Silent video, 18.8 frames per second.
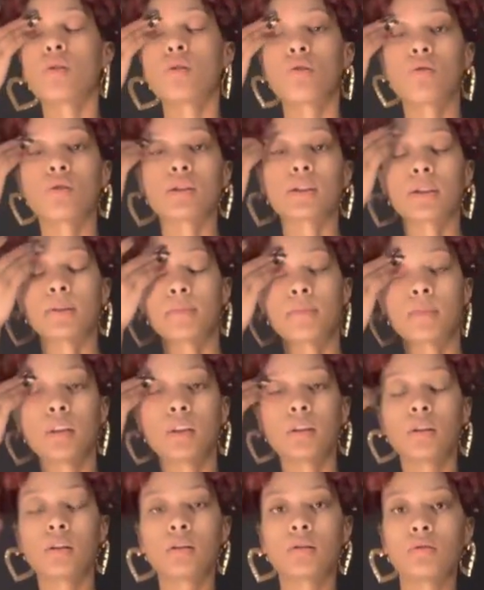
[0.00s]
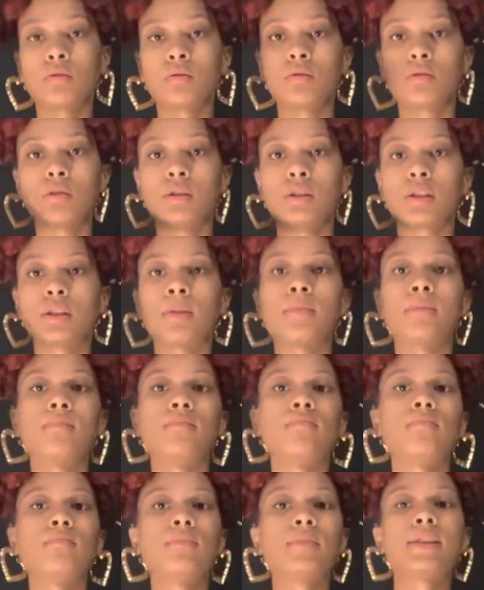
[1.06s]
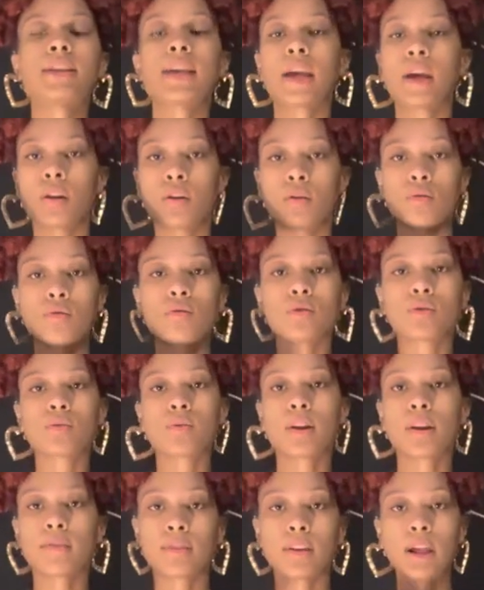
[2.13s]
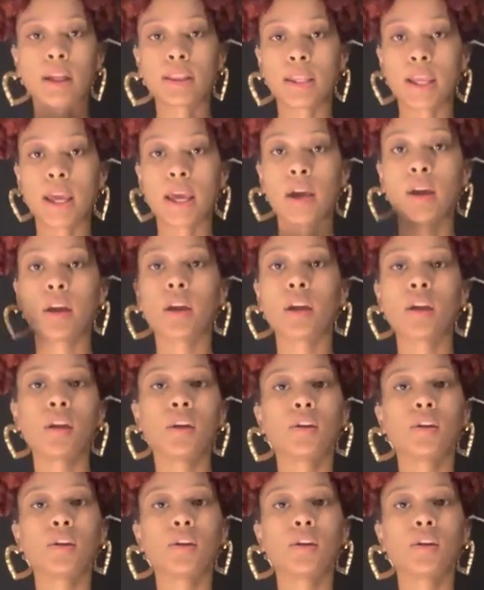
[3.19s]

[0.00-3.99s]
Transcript: or some, you know, some sandals, whatever like that